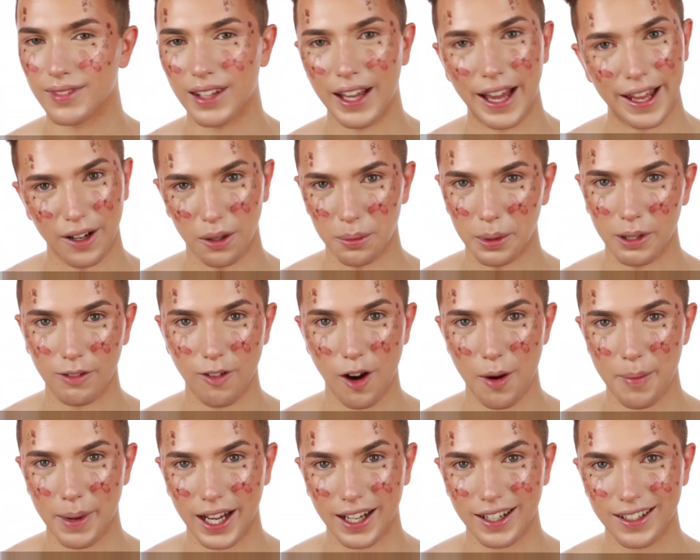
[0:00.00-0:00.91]
and I'll be right
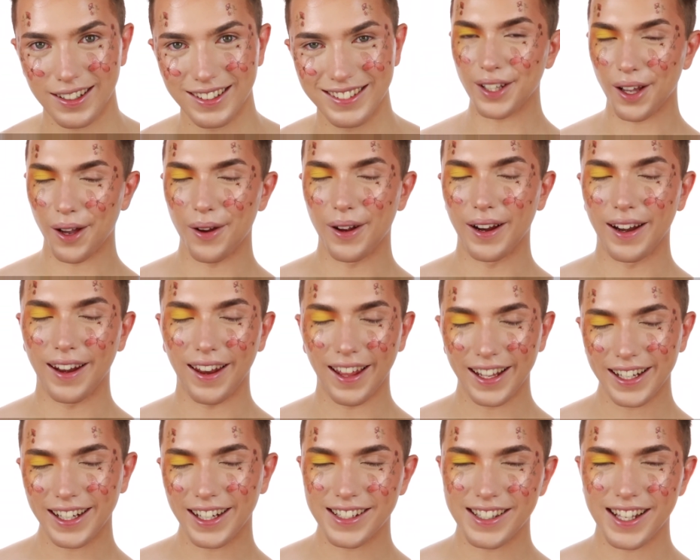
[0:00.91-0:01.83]
back. So
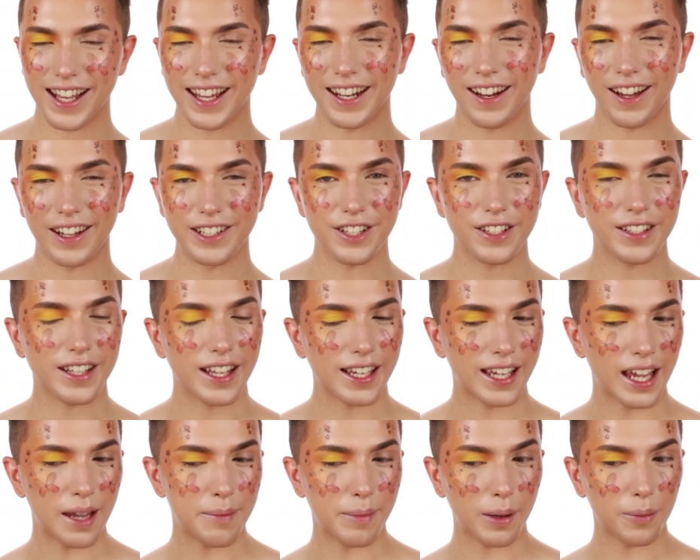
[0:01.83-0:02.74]
like I said, I just
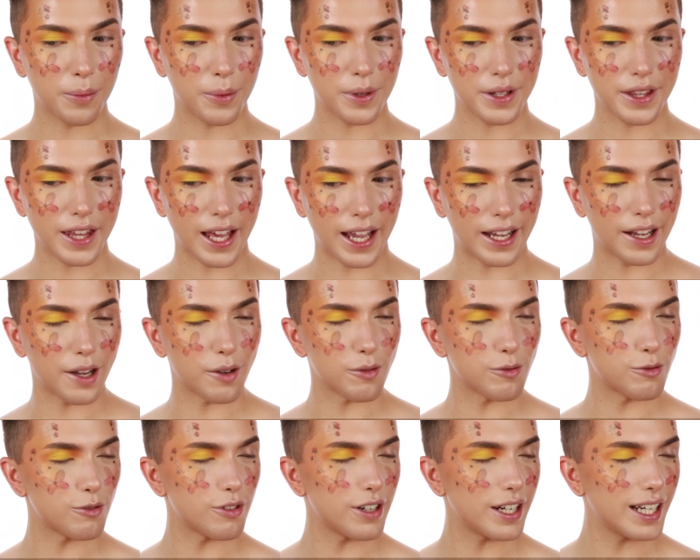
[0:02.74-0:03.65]
came up with a
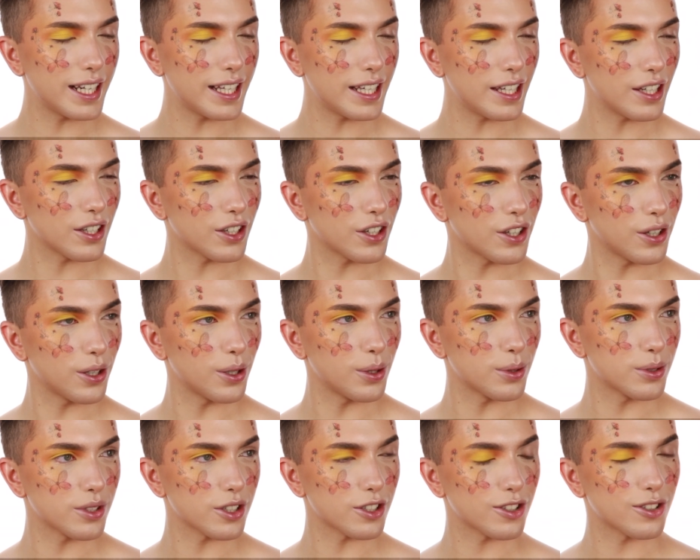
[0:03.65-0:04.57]
really
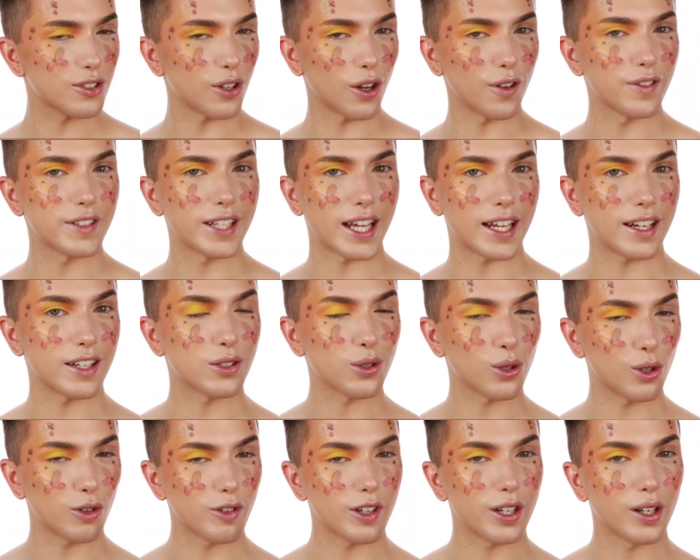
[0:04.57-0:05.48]
cute soft
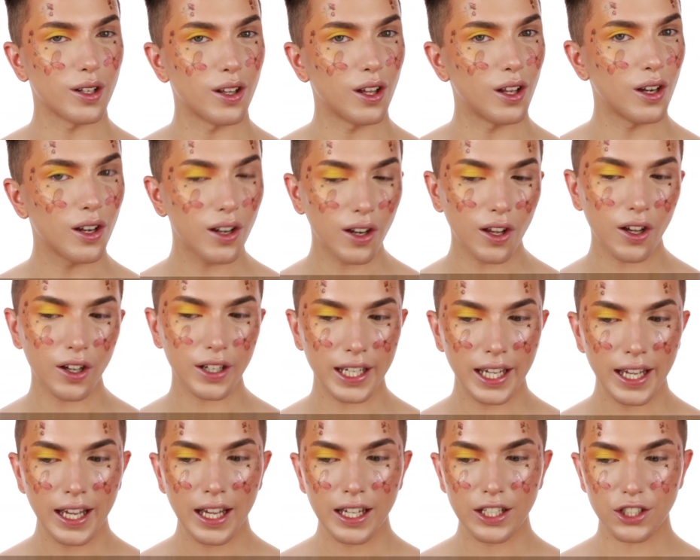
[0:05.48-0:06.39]
editorial look,
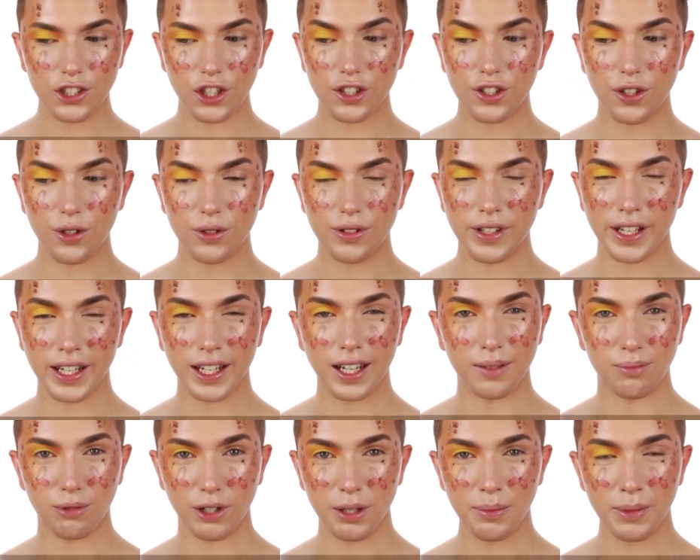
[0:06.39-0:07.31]
just using
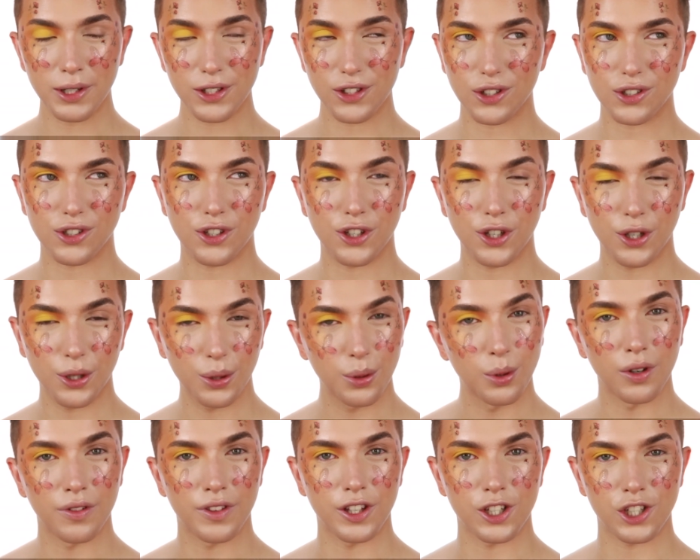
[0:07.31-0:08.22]
pretty much 2
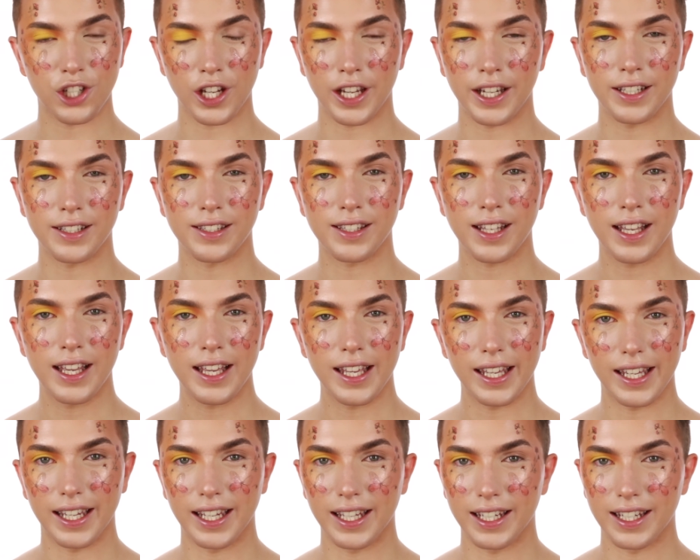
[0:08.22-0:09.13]
of the shades
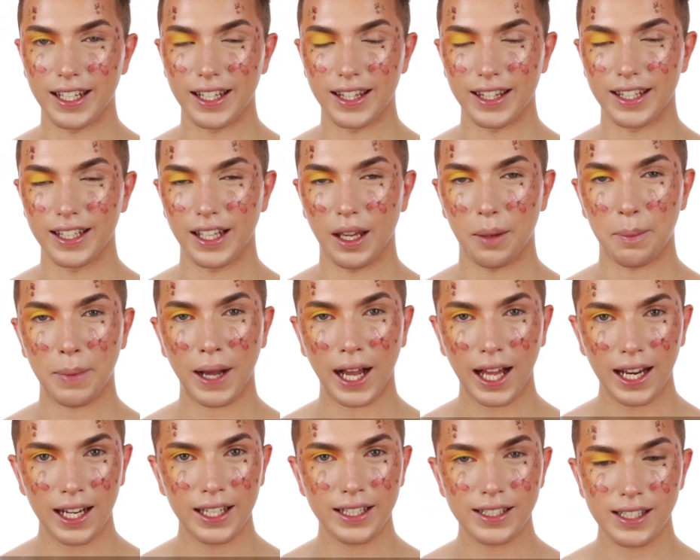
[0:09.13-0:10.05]
in the
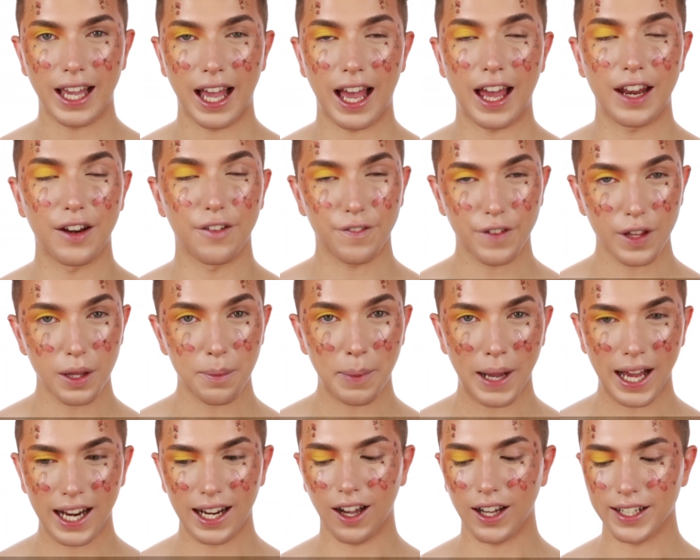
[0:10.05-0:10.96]
palette. And for the
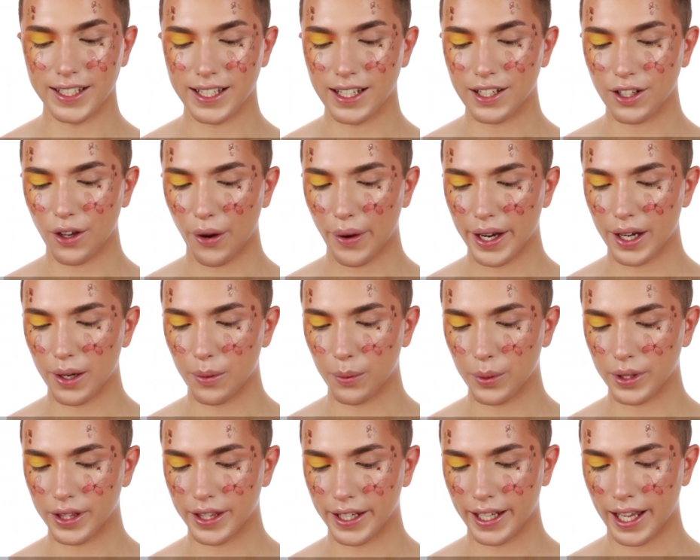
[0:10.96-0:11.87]
palette, I did go in
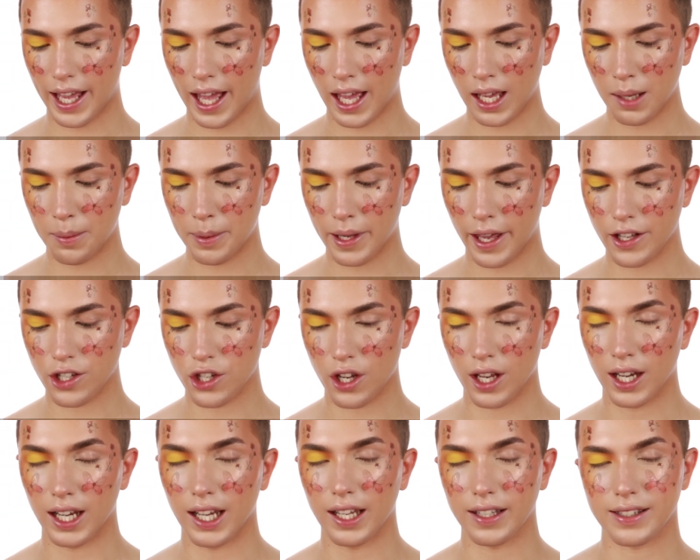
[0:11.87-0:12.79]
with the ABH
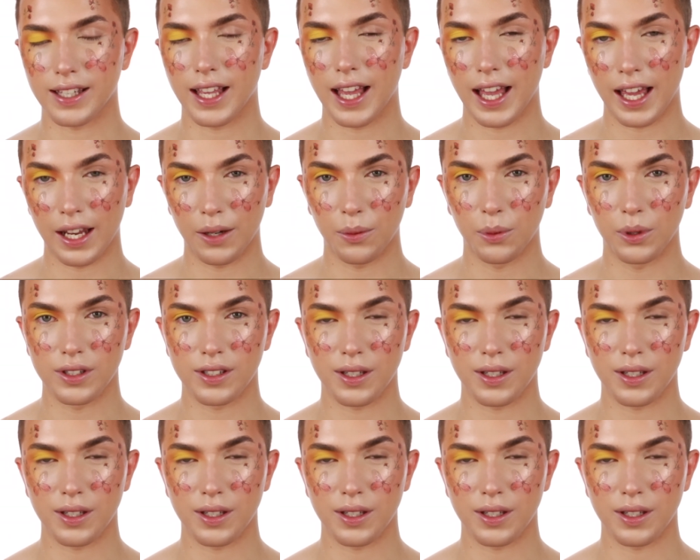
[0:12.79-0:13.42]
Alyssa Edwards